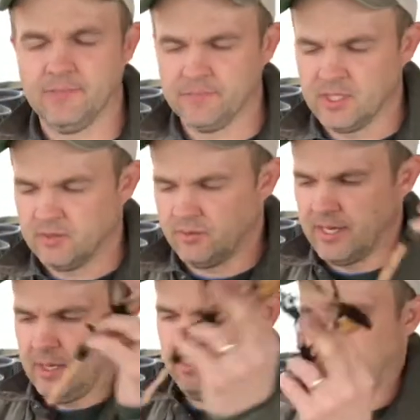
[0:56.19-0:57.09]

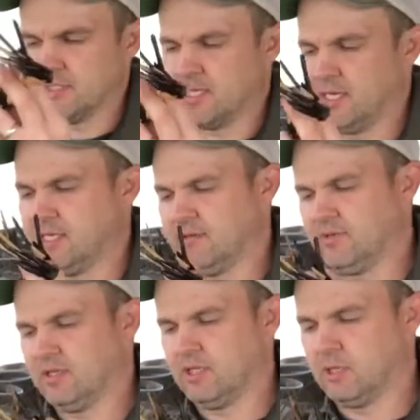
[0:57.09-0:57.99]
2-gallon pot's going to give
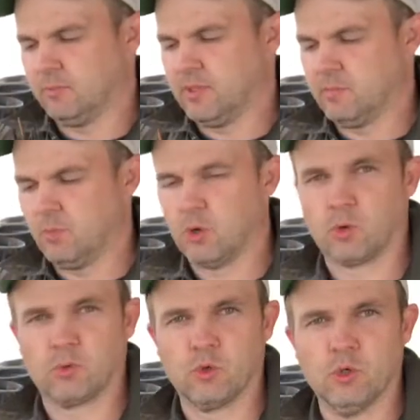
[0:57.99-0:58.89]
you a little bit more
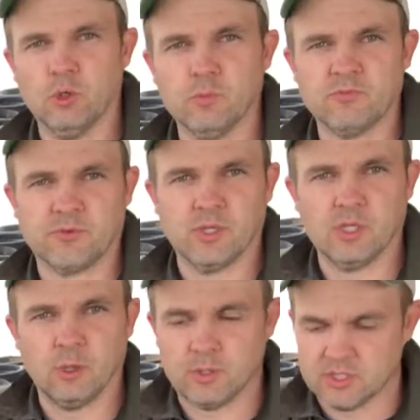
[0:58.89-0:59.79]
room for the
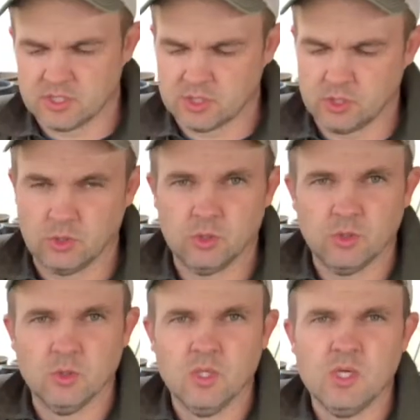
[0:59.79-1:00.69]
lotus to